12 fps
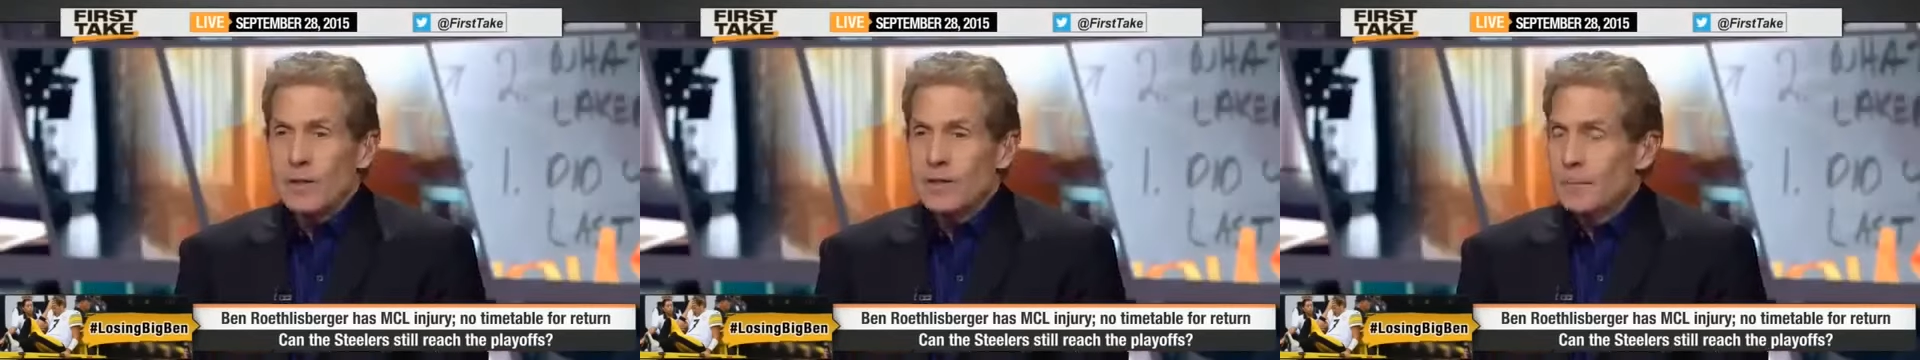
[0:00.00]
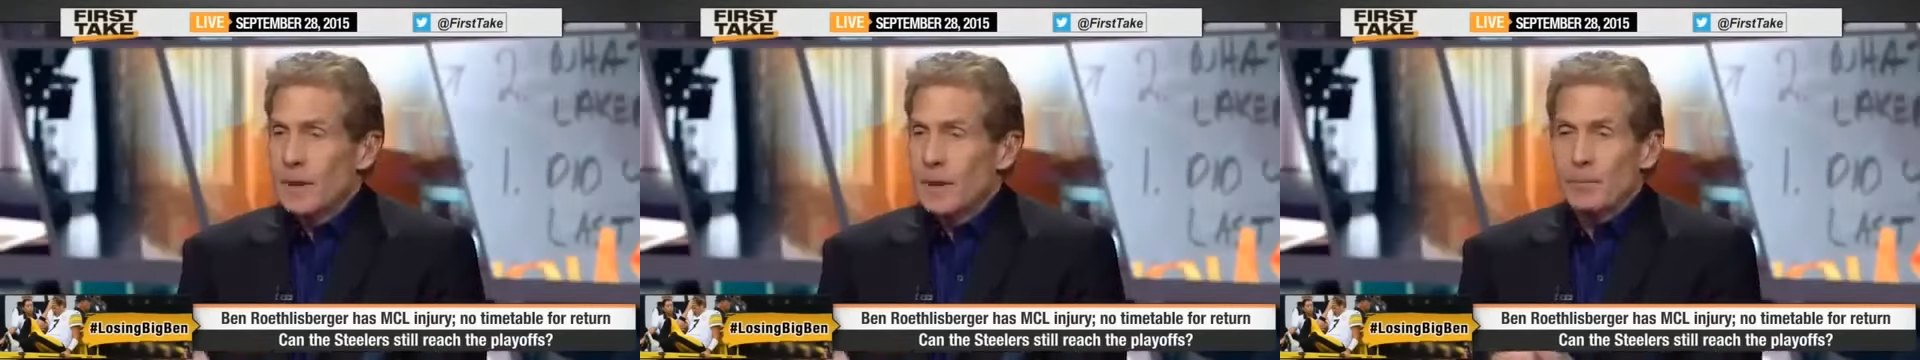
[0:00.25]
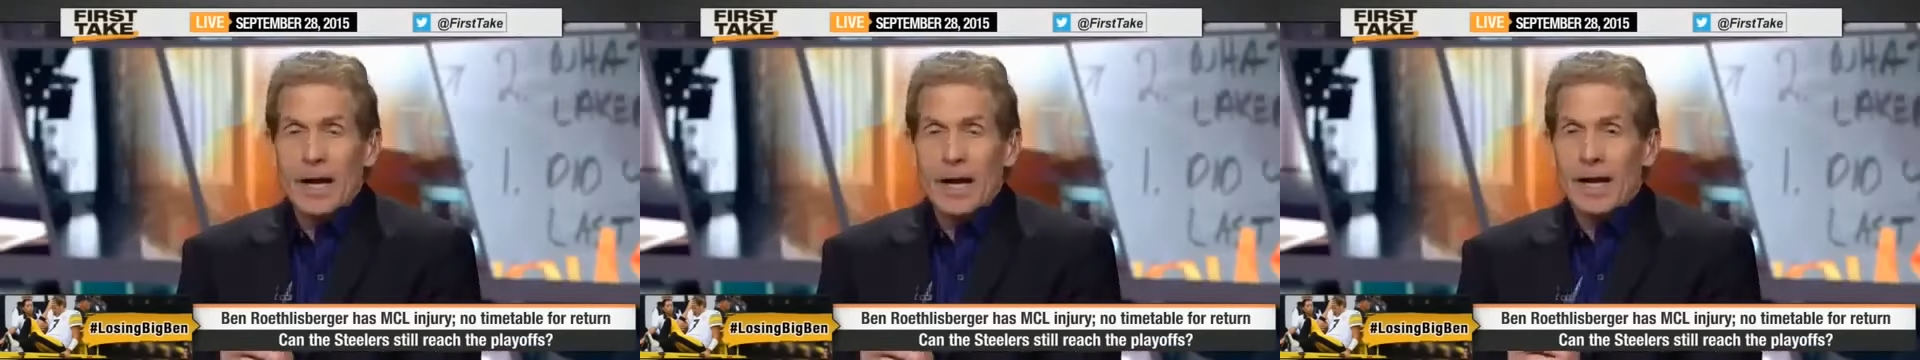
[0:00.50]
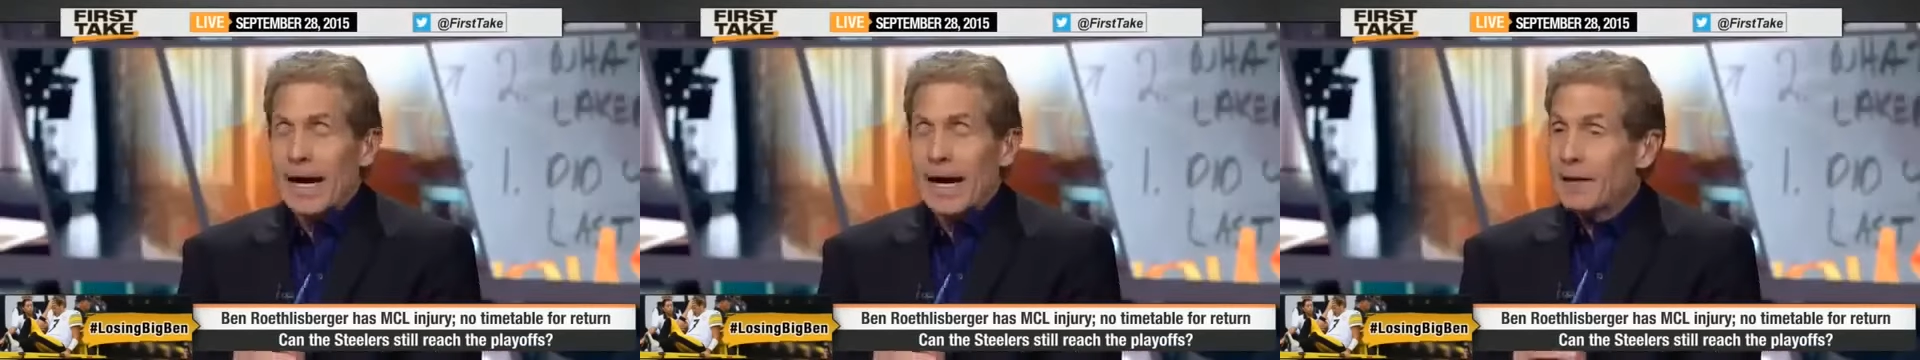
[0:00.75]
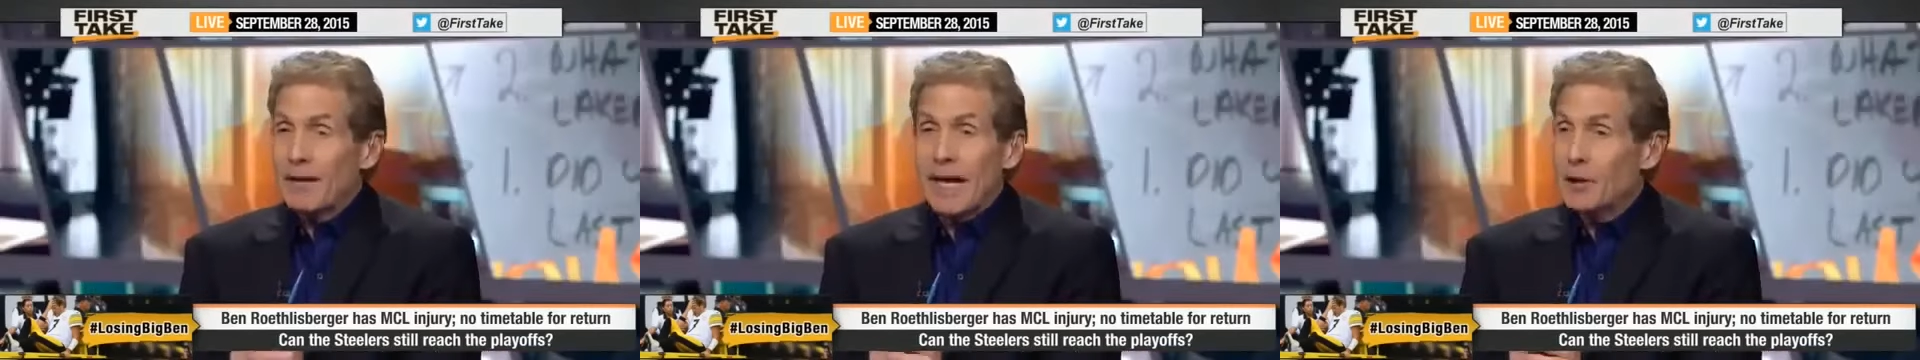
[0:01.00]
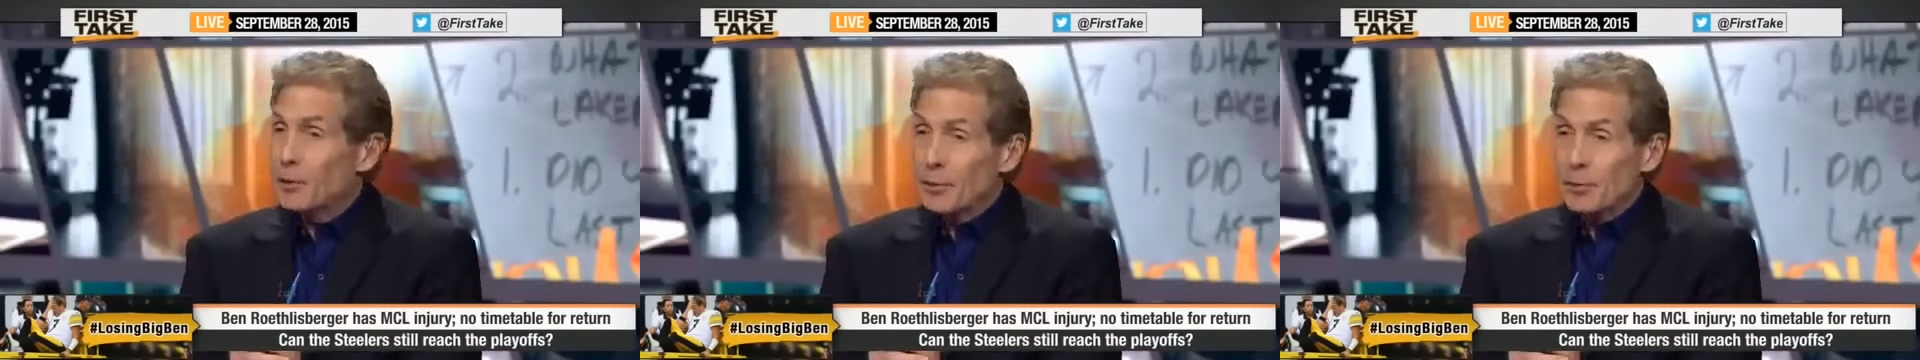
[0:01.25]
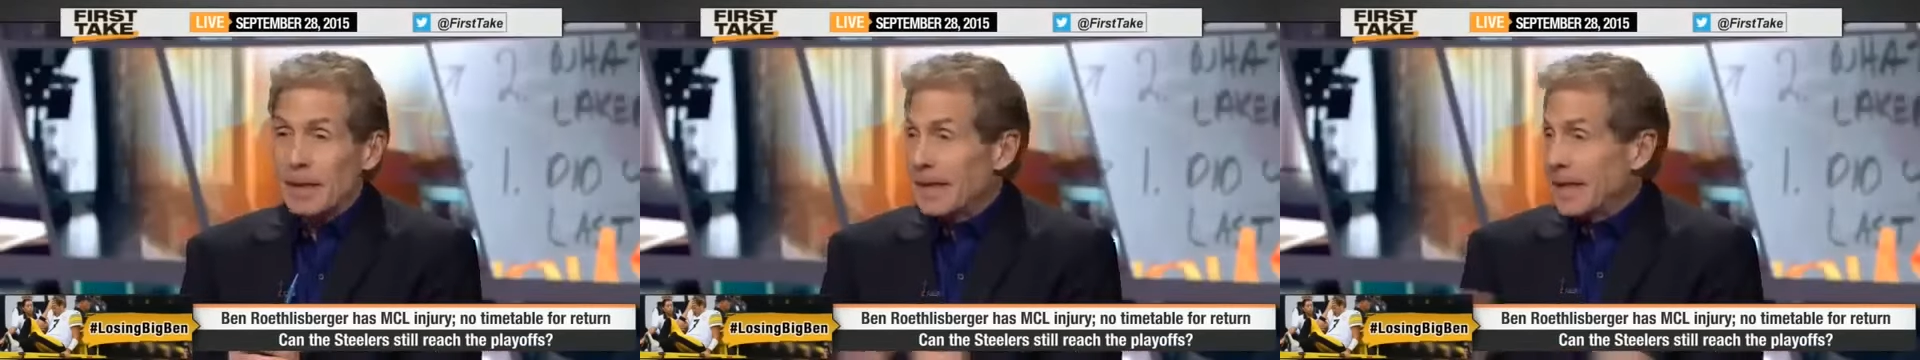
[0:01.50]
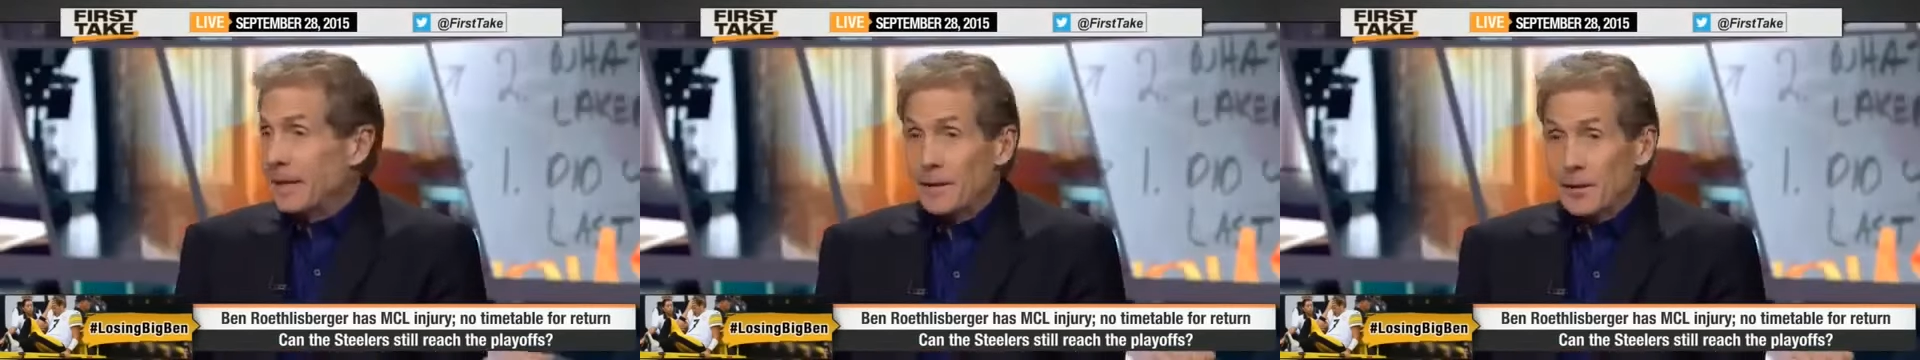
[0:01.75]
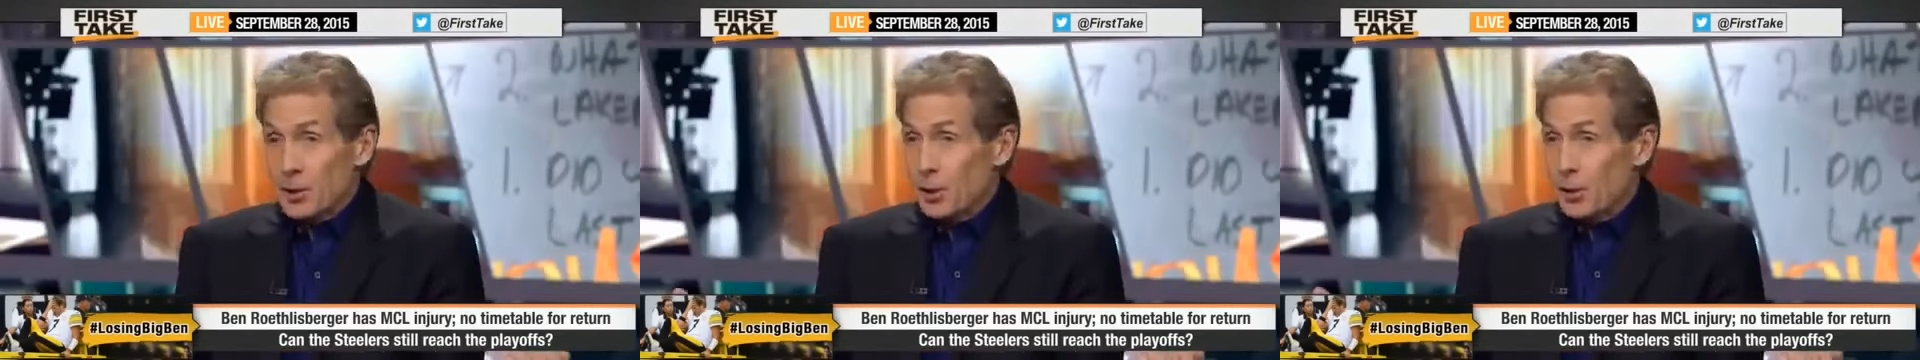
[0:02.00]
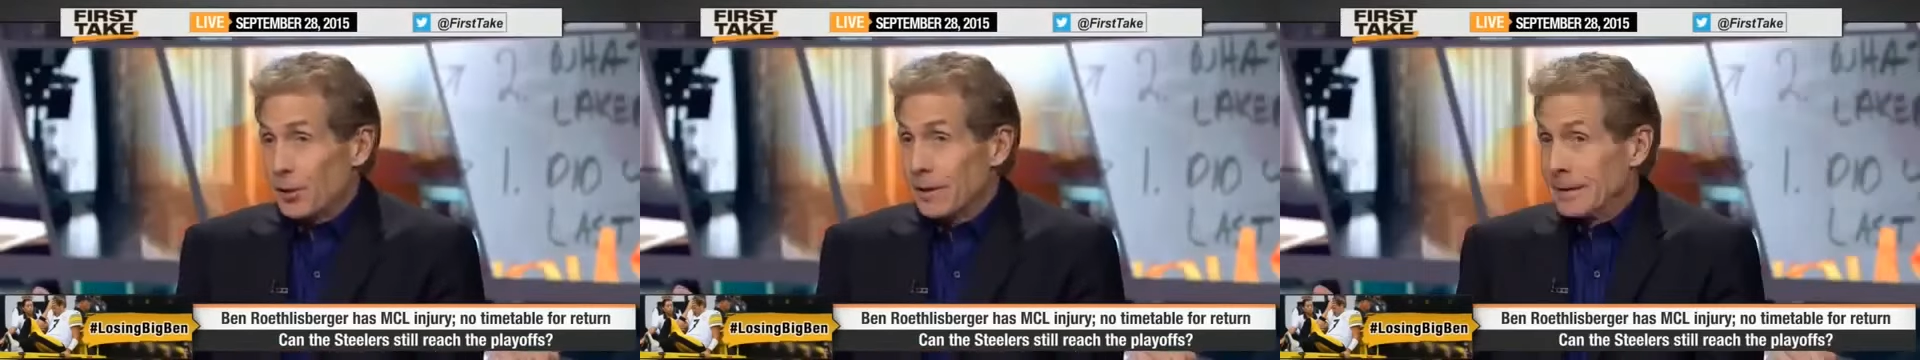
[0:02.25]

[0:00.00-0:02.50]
I always admit. I haven't had to admit any this year.